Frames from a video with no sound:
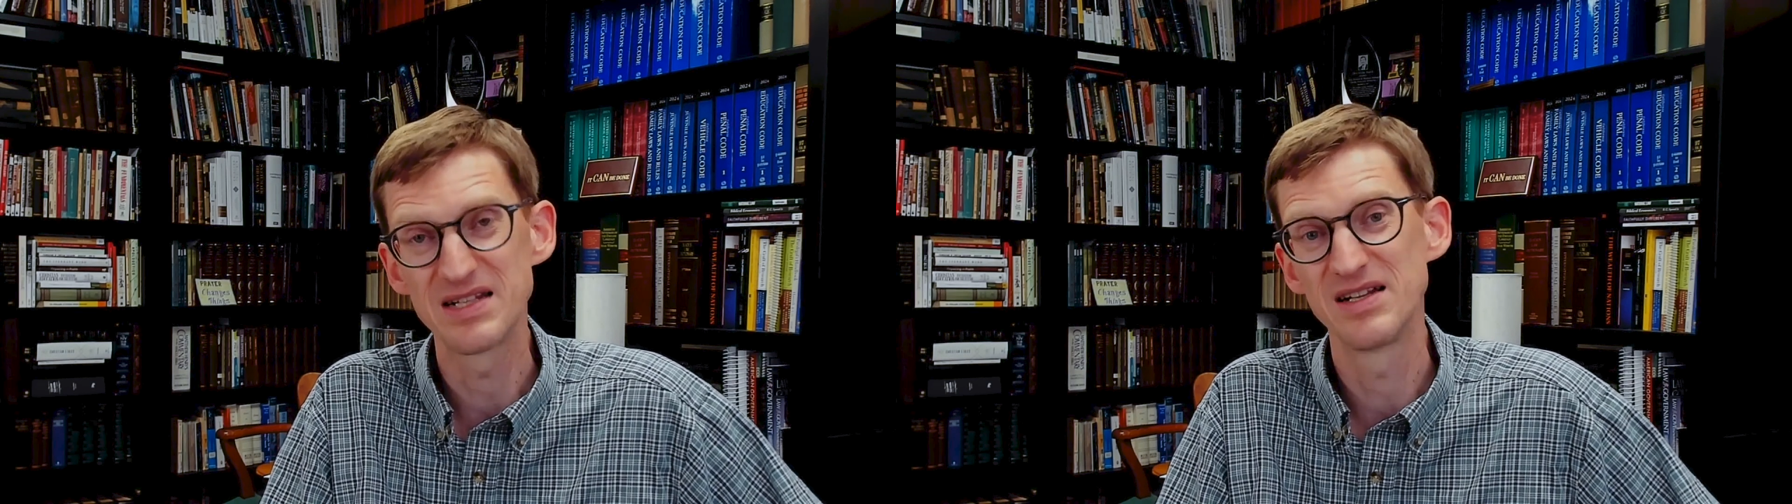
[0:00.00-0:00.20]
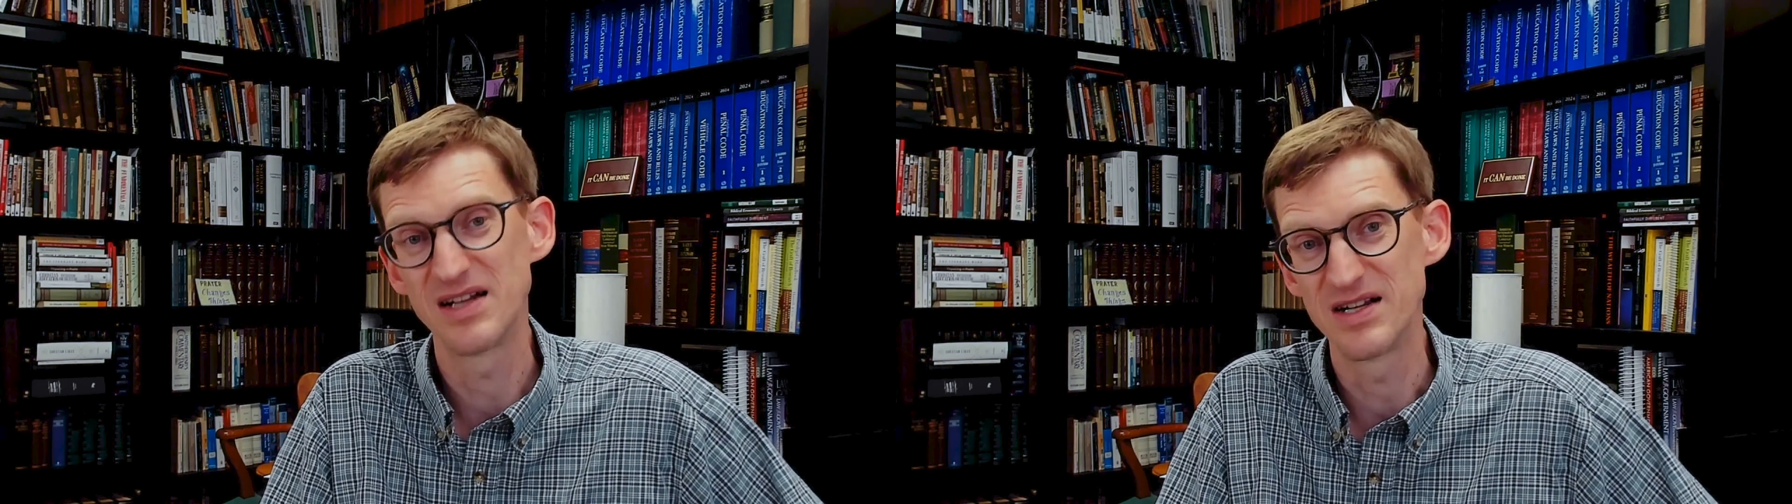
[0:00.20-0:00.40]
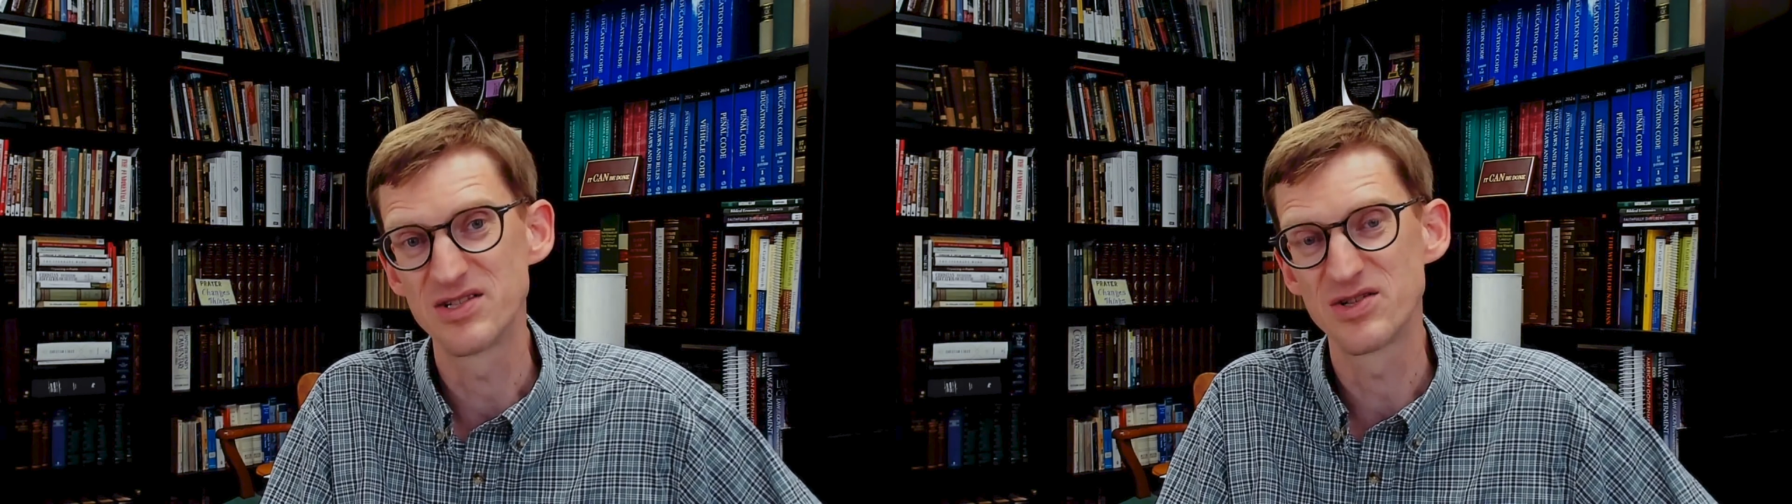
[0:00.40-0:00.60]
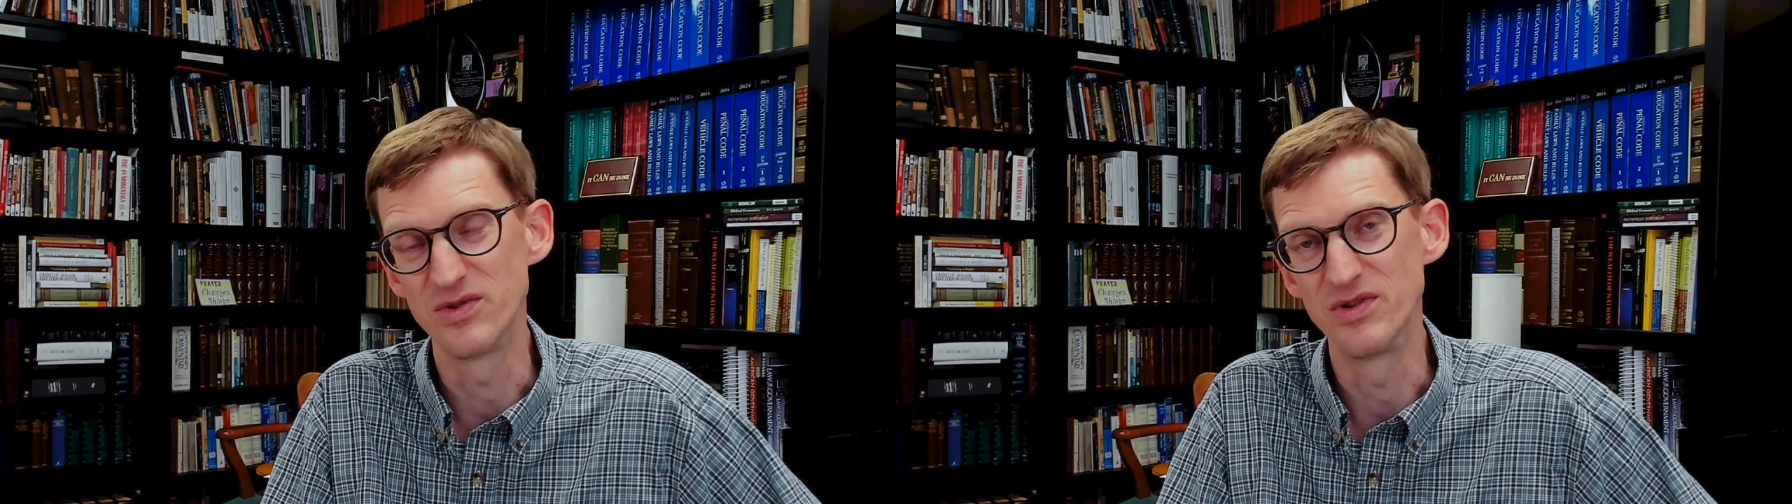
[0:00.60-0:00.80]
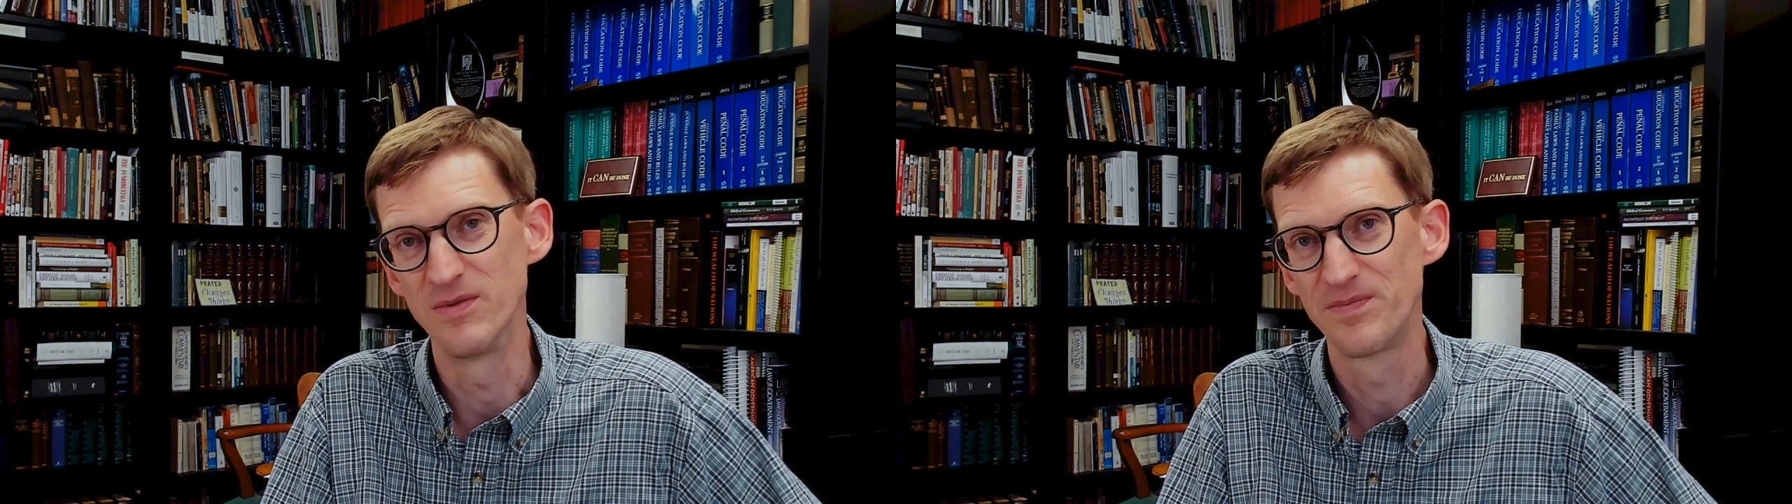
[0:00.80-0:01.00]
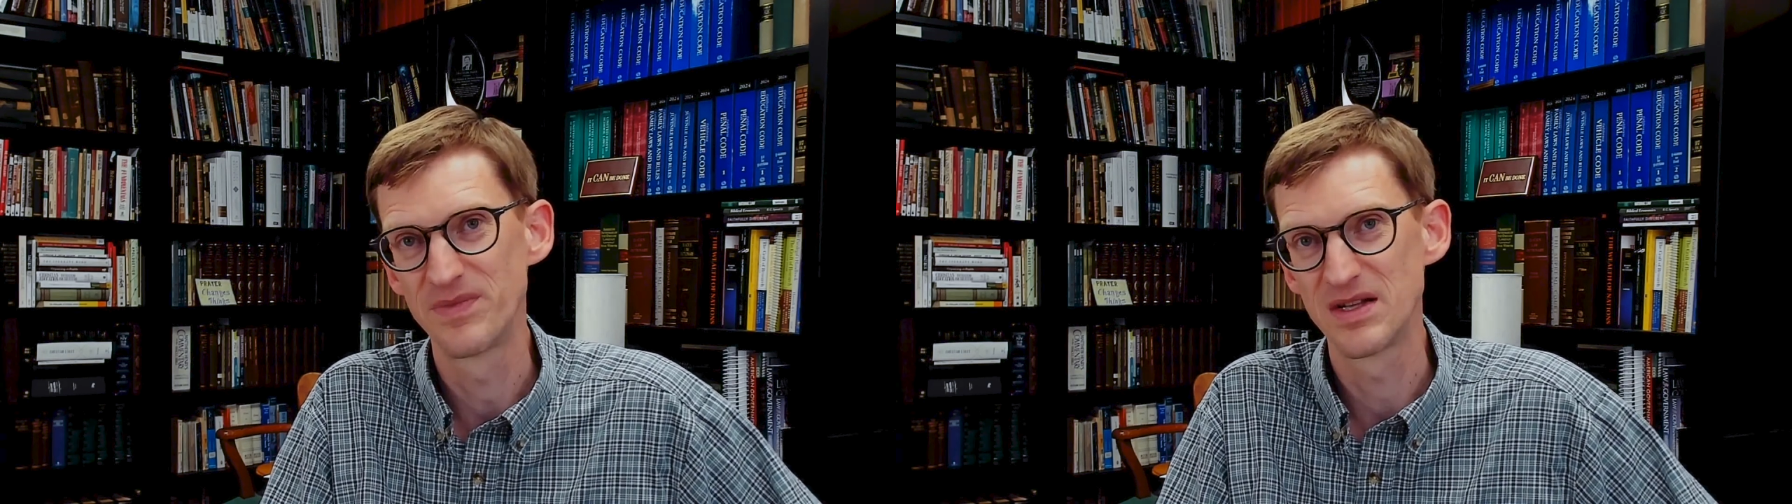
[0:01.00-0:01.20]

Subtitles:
in high school